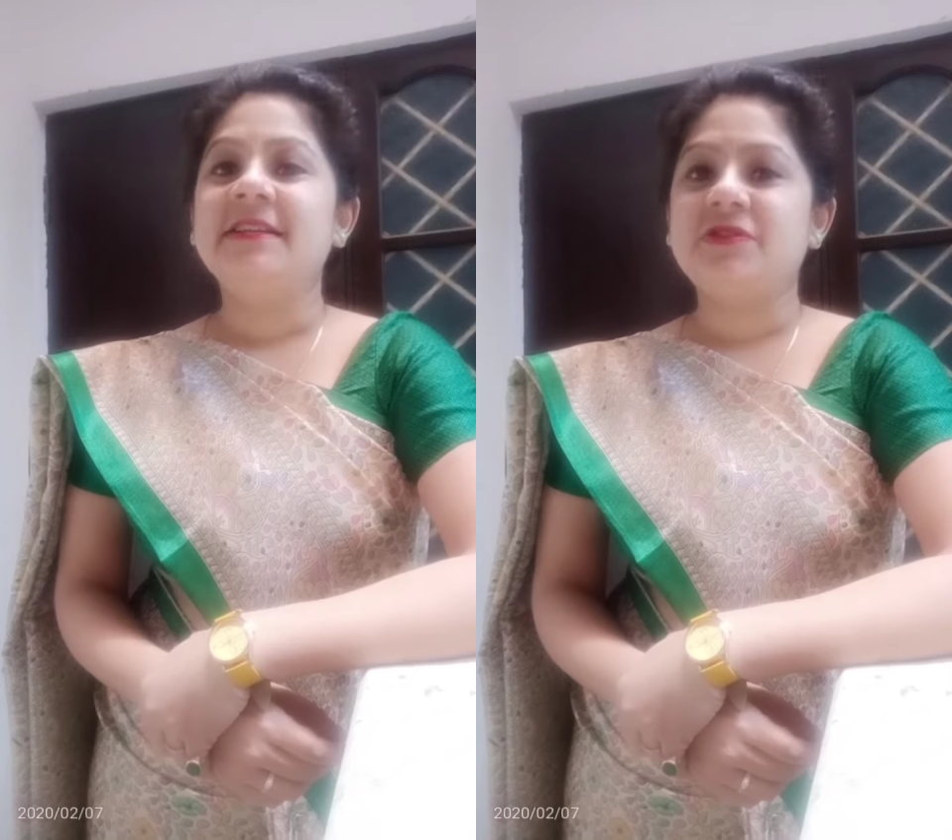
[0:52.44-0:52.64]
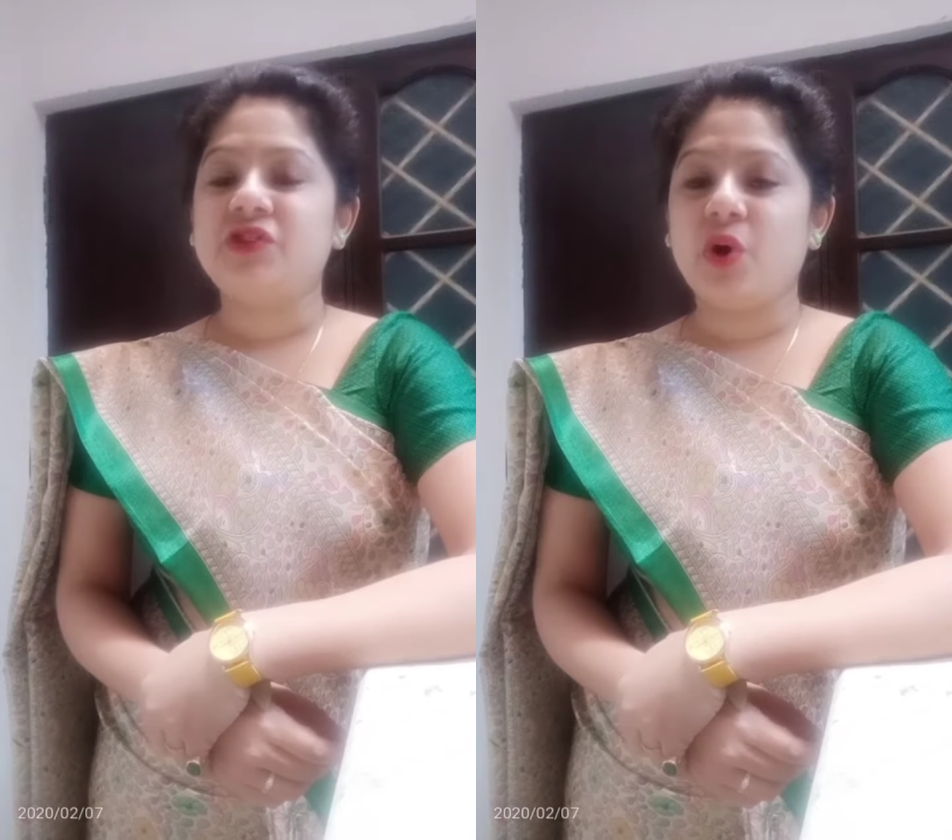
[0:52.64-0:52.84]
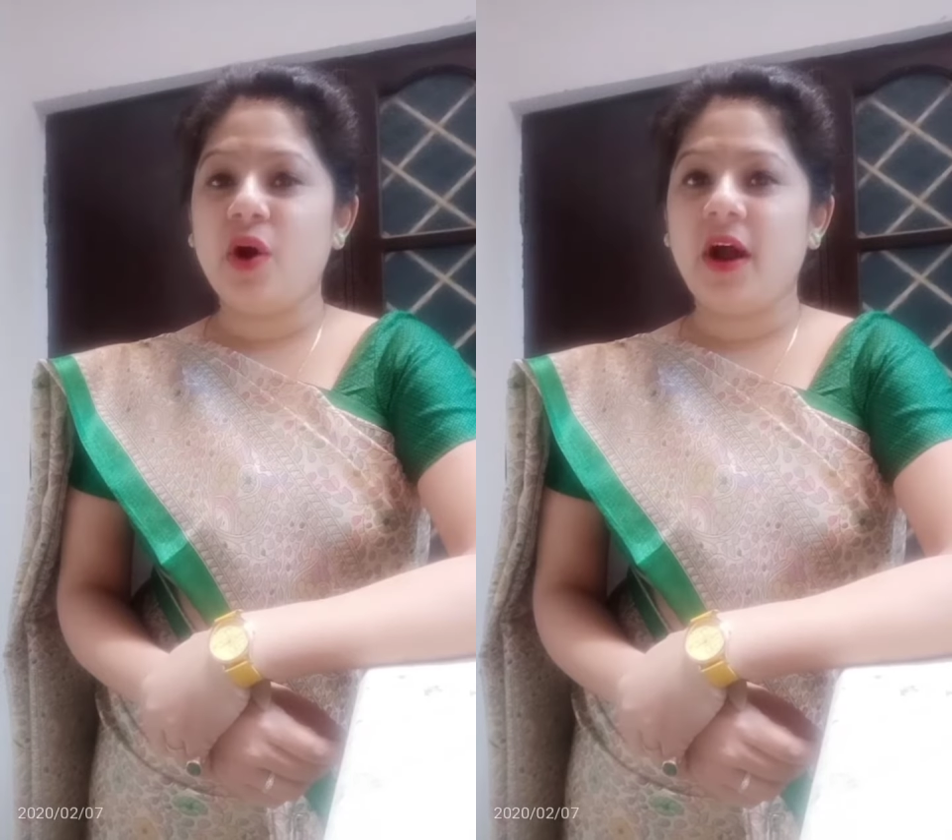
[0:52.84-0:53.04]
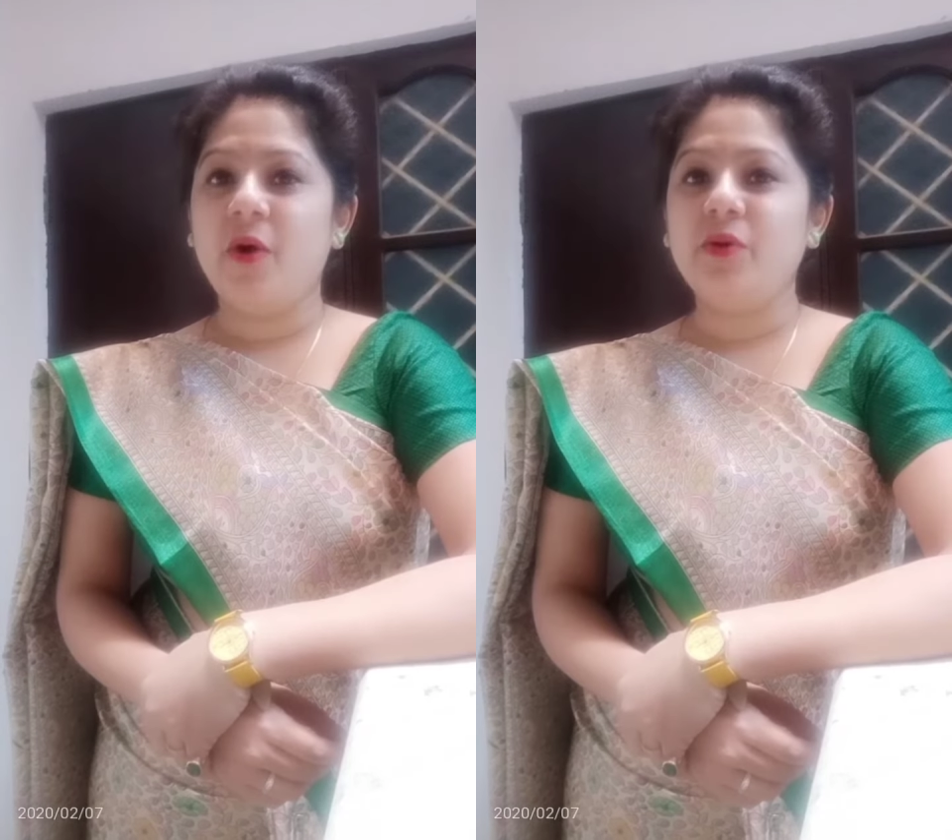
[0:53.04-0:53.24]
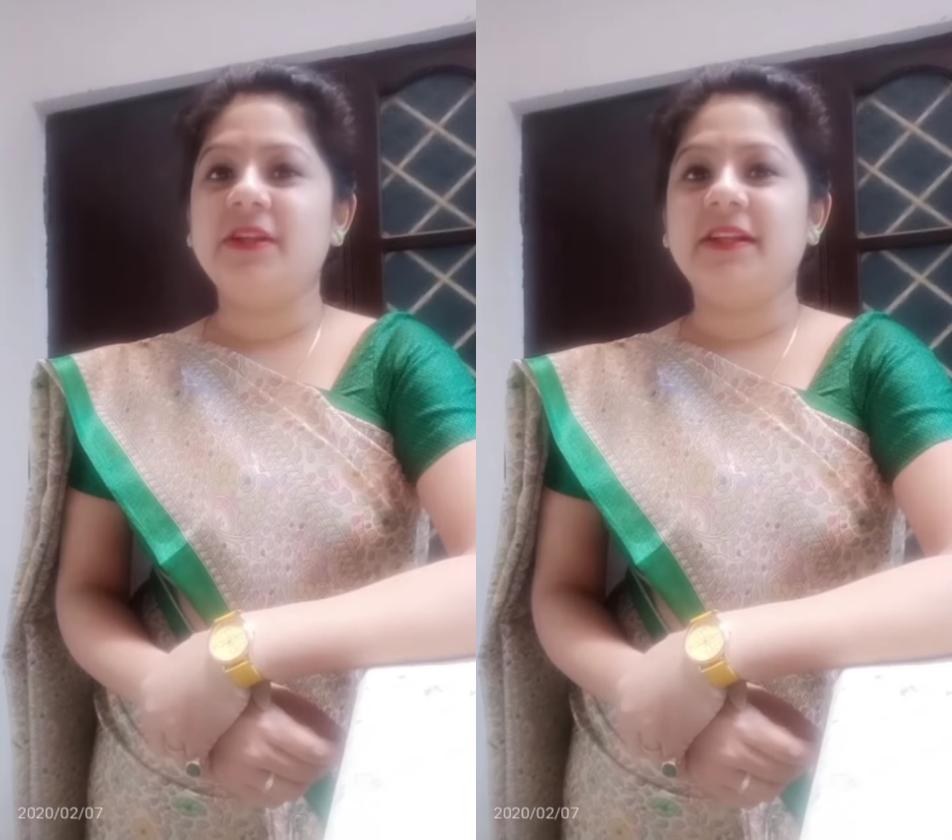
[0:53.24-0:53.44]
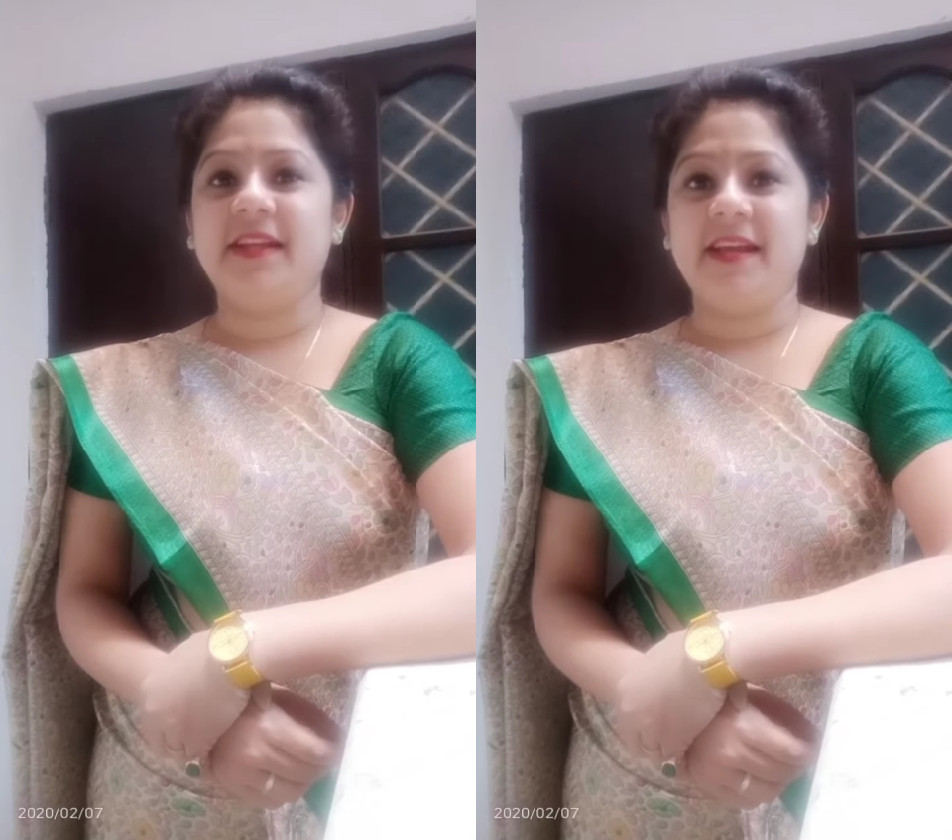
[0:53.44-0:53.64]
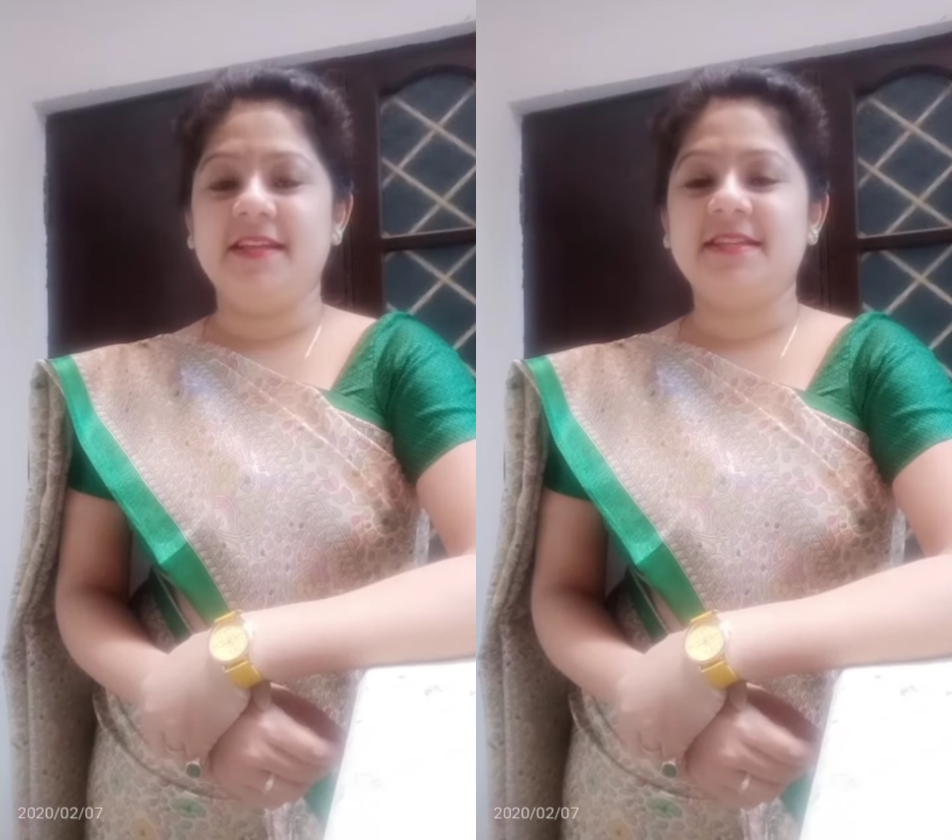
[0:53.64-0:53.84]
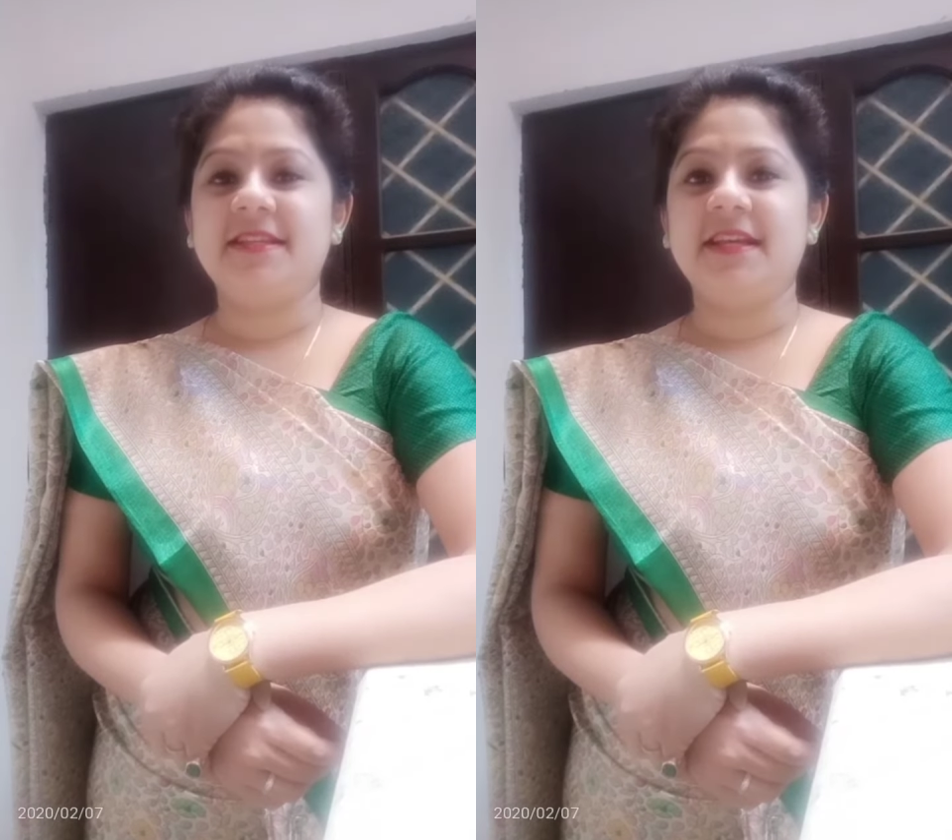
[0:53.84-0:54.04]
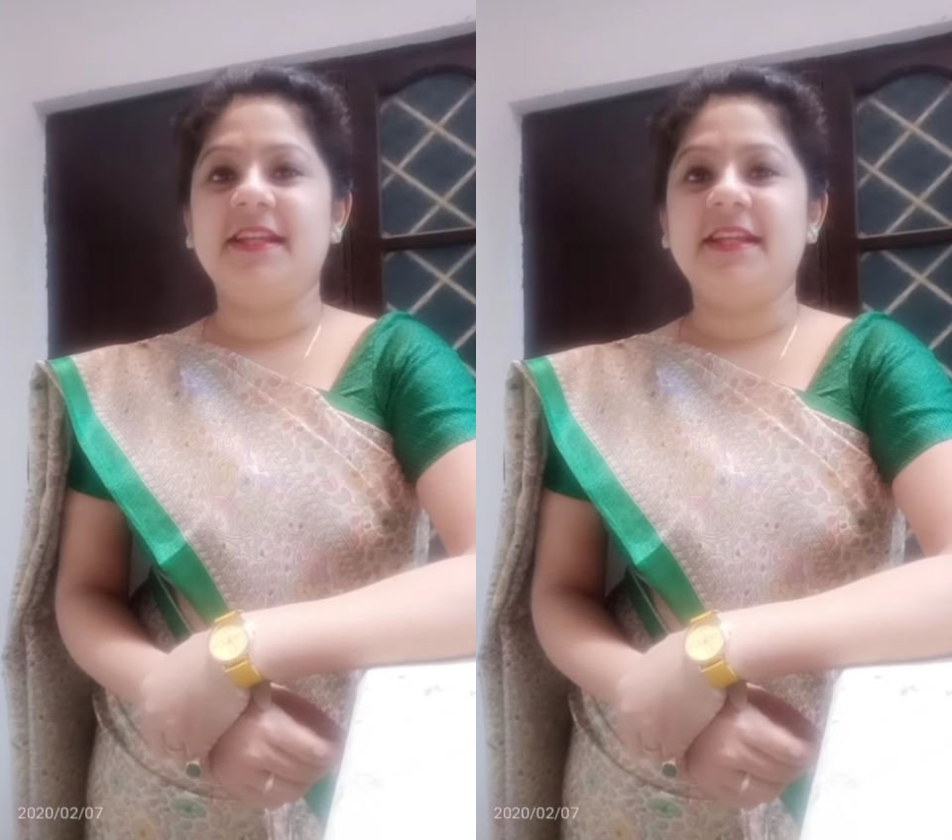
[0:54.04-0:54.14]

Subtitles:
Chalk out the things